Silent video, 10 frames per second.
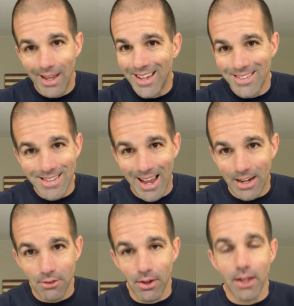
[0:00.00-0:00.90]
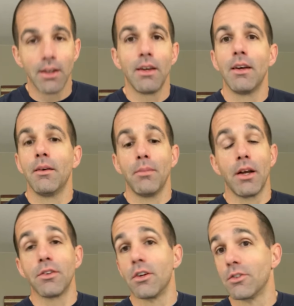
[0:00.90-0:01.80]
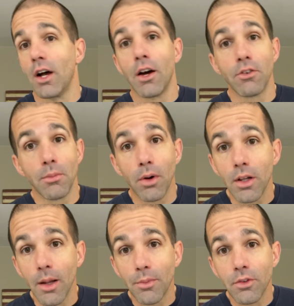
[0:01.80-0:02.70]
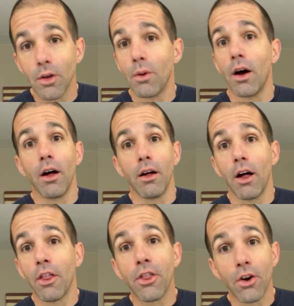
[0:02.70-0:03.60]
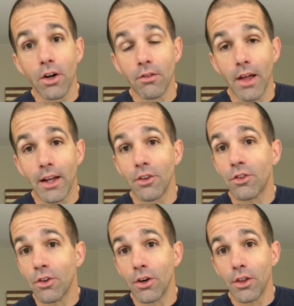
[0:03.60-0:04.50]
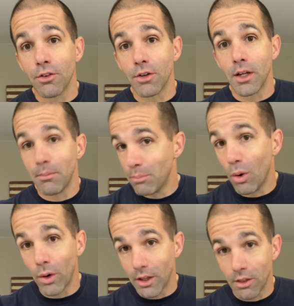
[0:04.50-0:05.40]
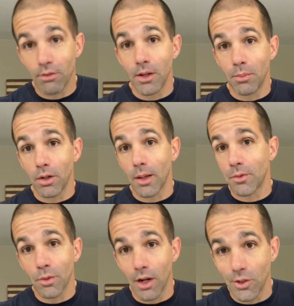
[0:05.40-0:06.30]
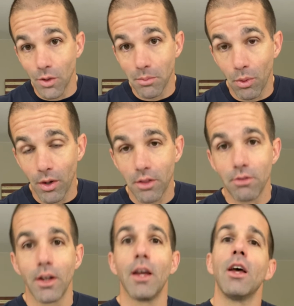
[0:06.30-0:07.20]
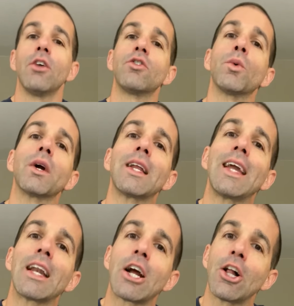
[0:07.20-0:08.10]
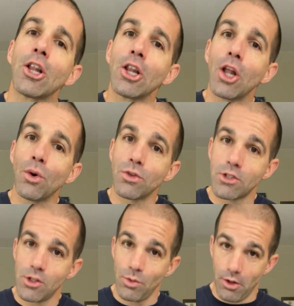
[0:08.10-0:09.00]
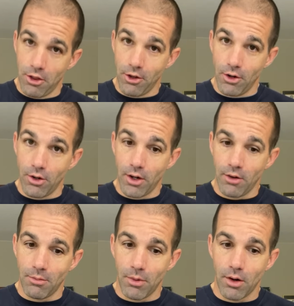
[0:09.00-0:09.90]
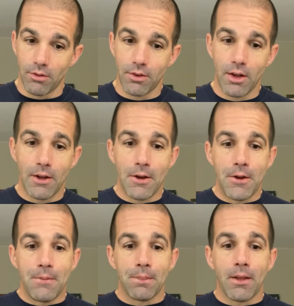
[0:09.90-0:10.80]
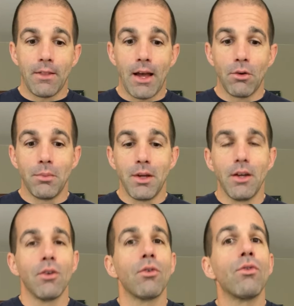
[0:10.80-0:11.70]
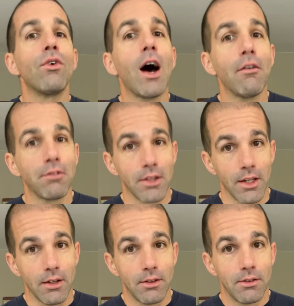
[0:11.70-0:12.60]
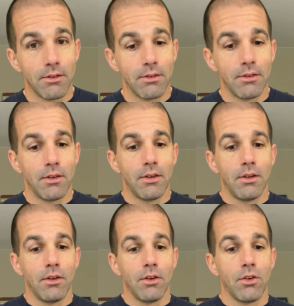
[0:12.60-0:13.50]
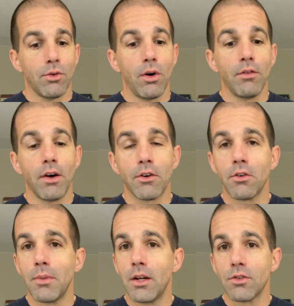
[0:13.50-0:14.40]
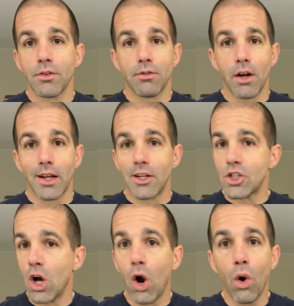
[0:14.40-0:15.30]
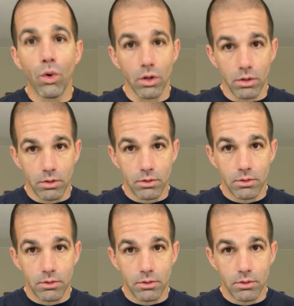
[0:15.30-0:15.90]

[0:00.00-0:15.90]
exact, right? because there's 100 pull-ups. So uh, a third of that is 33.3 pull-ups. We're not doing 0.3. So we're going to get close to a third of Murph. And that would be roughly 1,200 meters of running total